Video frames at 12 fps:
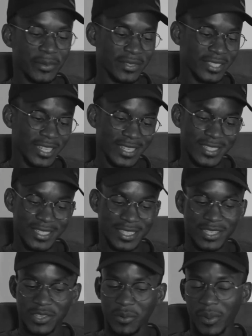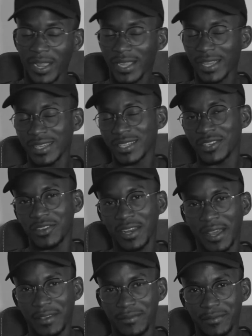with Change in Your Work and in Your
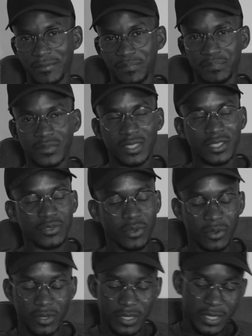Life. So,